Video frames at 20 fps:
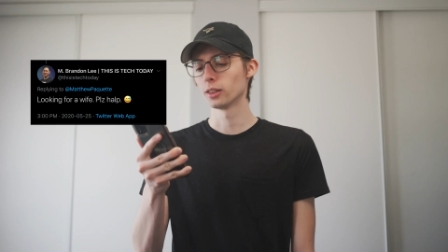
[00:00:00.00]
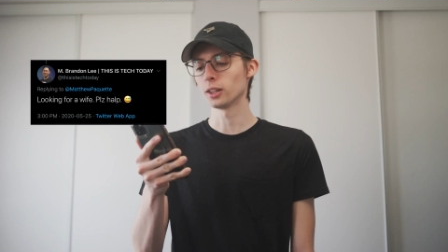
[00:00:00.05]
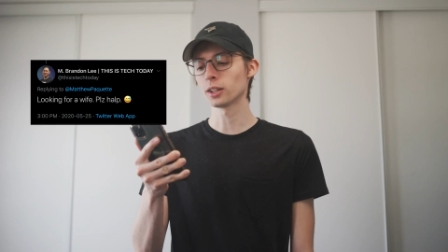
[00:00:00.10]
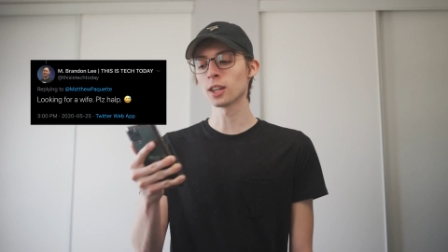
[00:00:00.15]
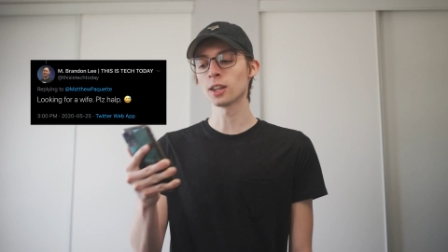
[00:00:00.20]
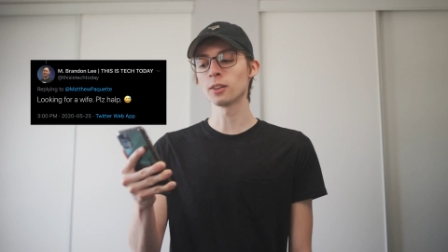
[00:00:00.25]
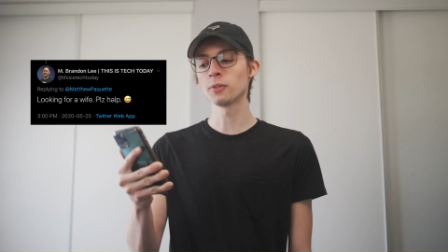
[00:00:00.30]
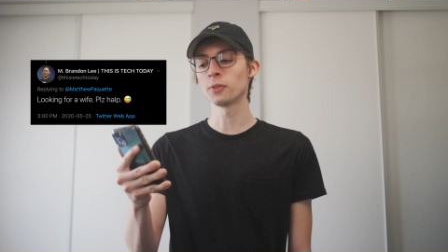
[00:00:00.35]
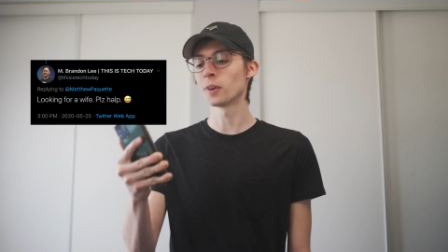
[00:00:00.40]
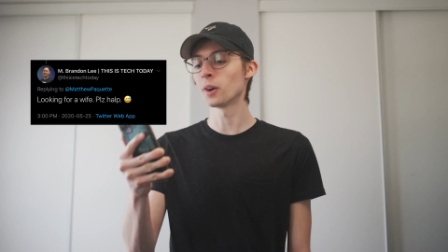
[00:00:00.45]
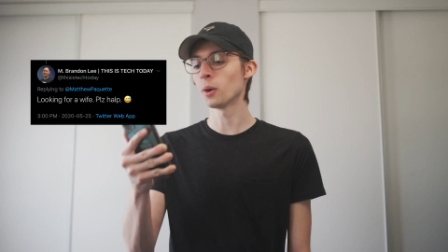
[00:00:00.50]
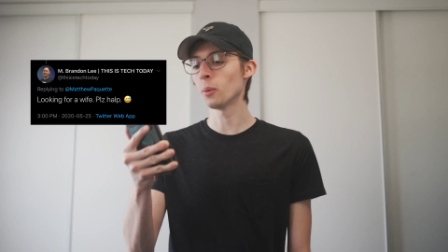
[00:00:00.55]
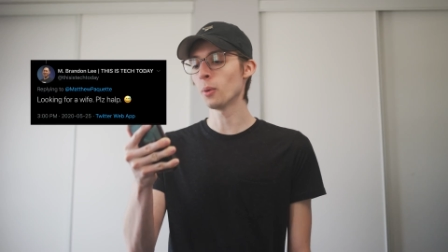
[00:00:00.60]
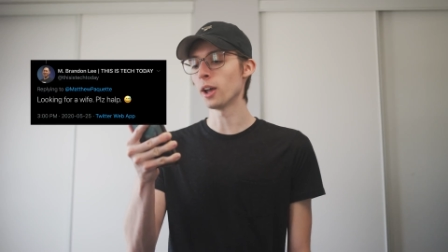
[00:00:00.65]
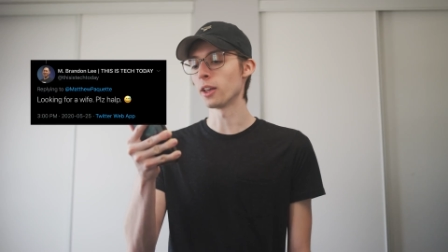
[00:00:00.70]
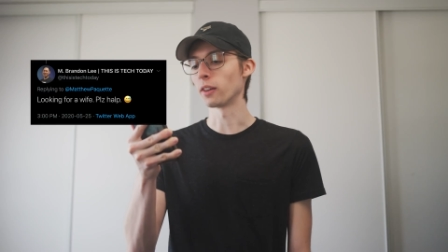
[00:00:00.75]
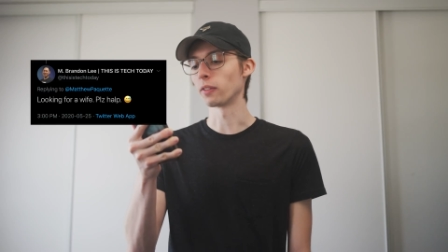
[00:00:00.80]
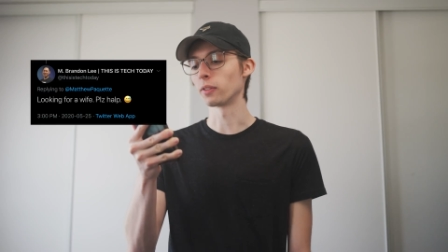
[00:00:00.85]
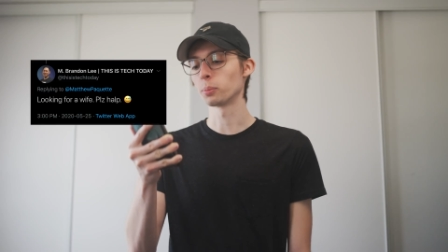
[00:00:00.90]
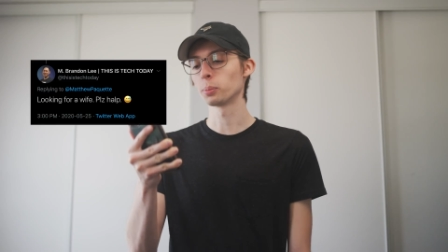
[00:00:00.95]
Looking for a
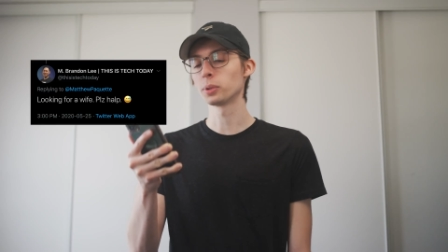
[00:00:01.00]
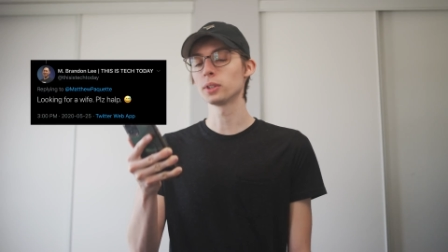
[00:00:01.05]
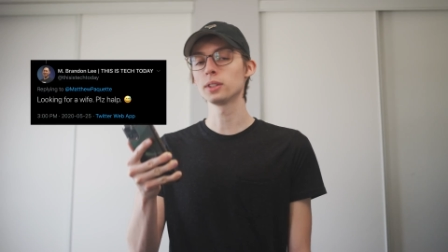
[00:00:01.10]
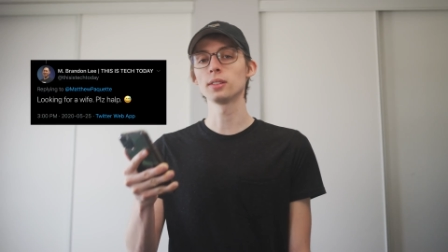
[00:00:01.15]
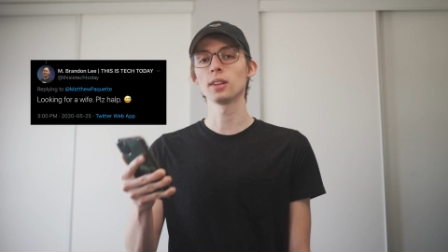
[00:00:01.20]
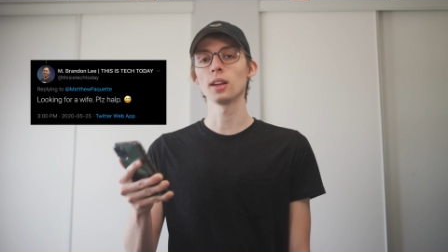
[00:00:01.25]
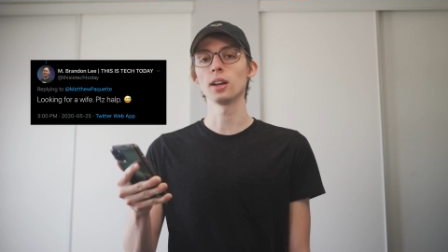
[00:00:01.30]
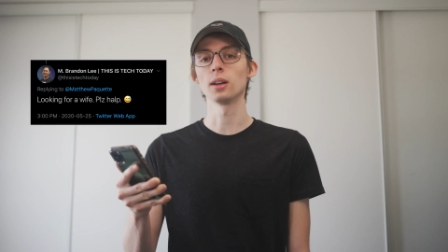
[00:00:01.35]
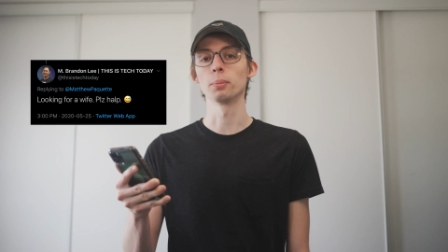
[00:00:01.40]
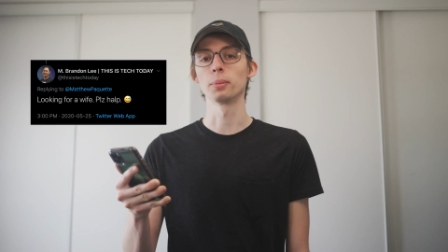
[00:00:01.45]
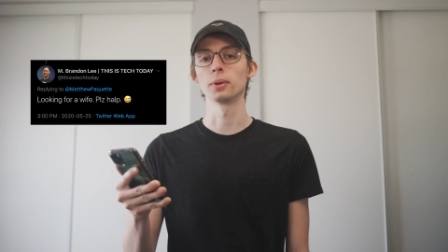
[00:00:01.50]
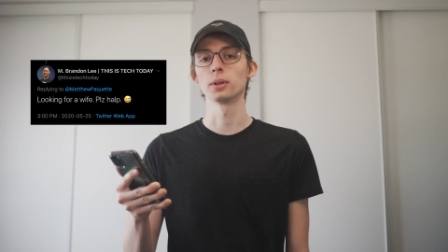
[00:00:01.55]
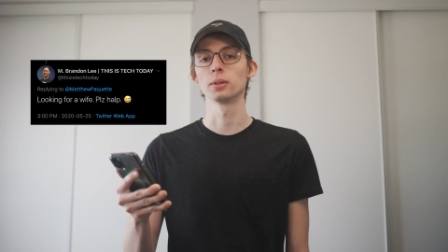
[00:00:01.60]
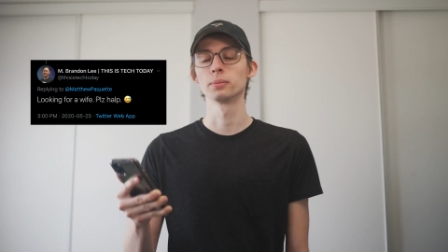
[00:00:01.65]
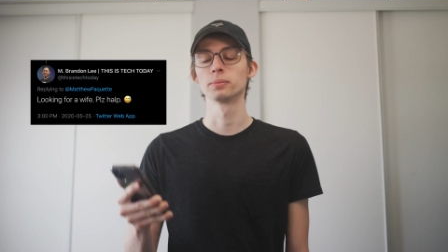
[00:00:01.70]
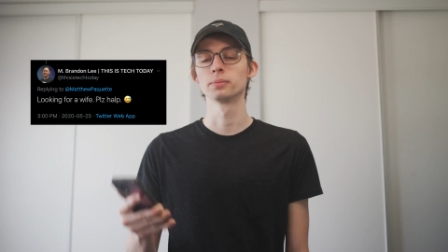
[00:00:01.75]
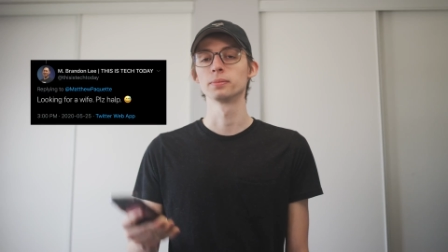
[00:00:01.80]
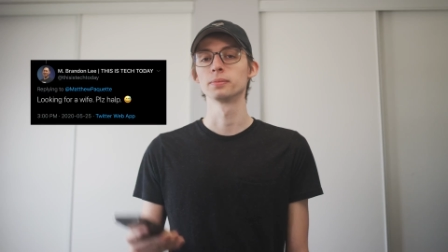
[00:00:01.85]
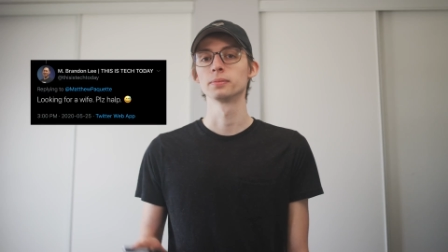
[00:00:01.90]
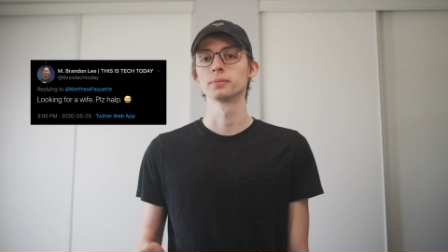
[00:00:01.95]
wife, please help.
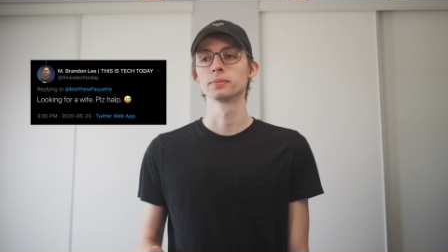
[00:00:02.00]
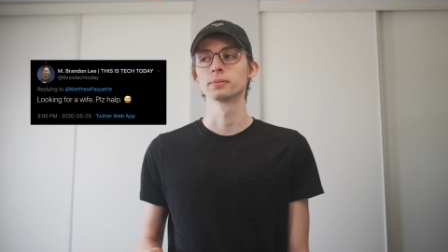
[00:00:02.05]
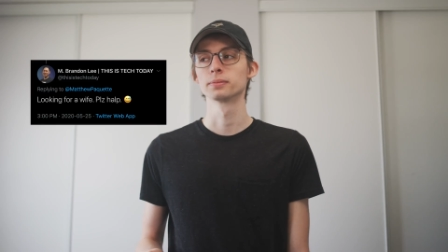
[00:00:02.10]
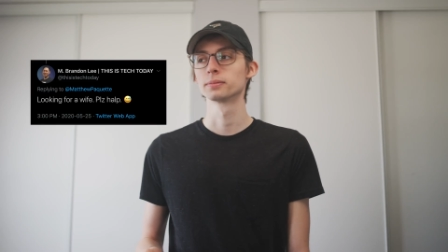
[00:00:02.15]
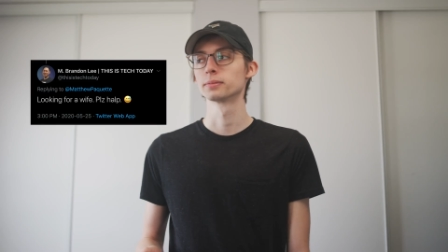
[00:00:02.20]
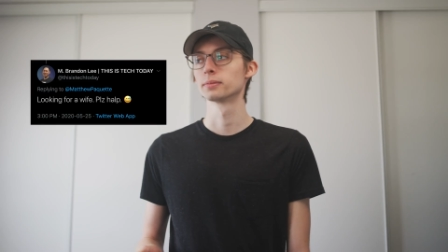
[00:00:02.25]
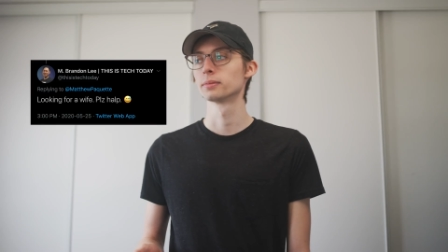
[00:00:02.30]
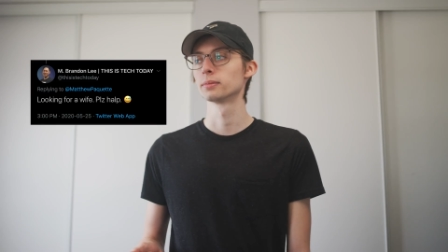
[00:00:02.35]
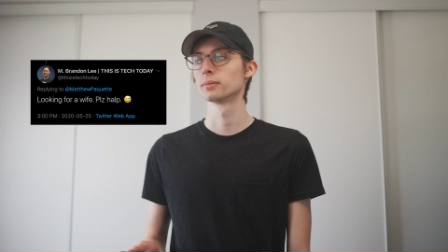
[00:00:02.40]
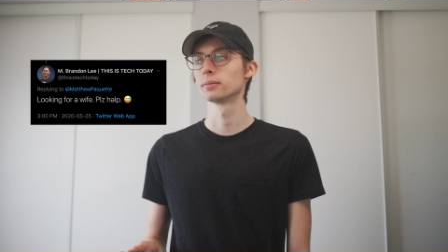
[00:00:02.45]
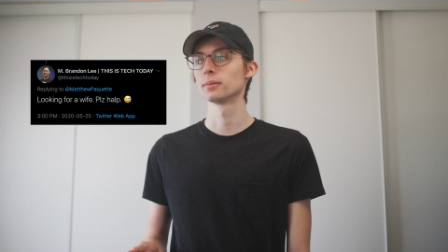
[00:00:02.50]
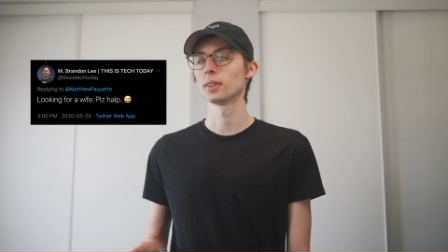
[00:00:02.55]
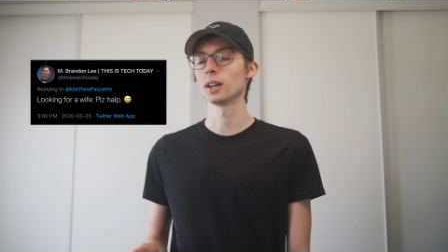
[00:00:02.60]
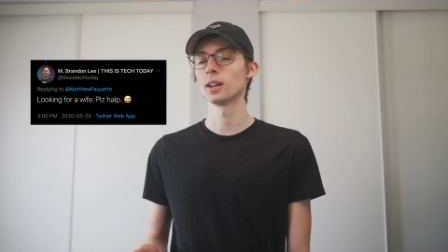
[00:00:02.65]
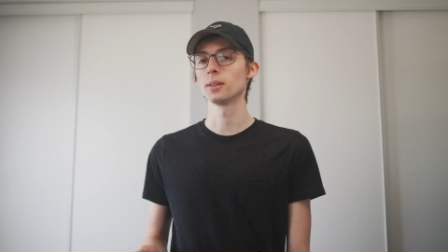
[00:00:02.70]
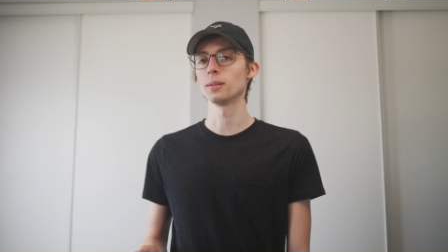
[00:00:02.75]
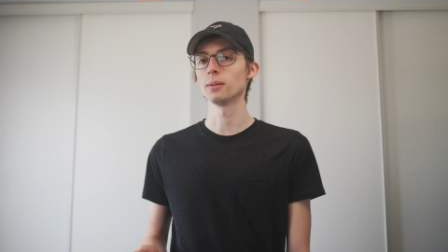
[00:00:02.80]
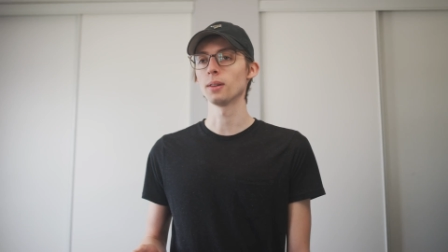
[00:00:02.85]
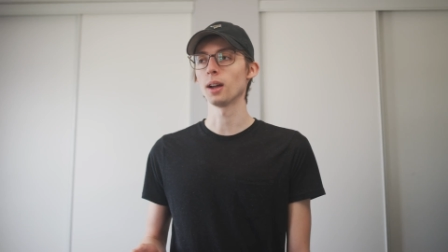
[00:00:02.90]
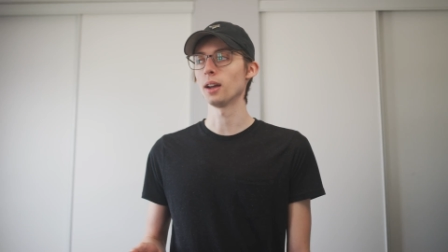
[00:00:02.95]

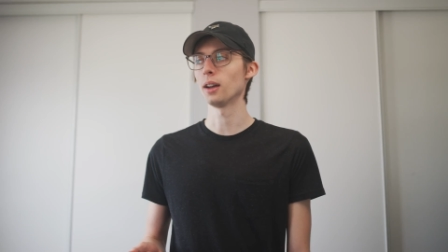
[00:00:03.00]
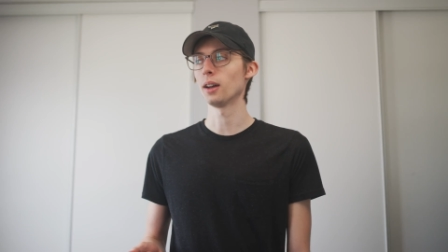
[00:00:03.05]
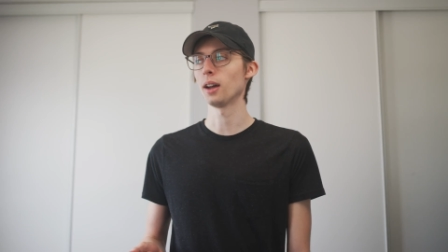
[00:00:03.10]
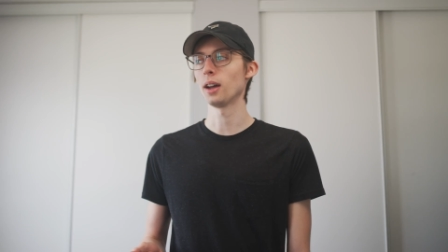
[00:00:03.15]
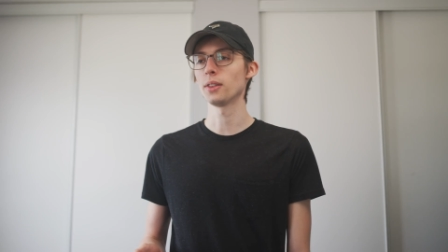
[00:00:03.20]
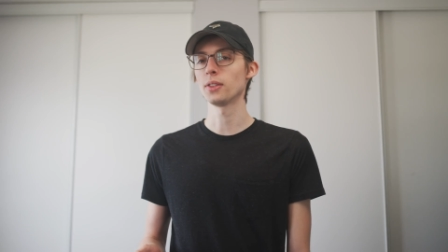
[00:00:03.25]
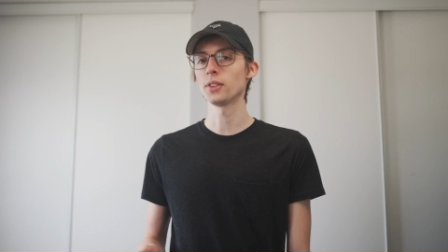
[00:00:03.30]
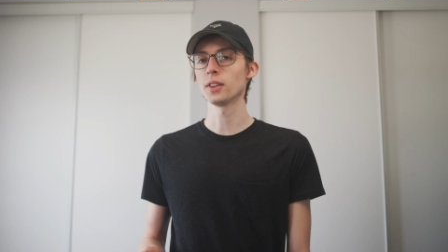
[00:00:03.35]
I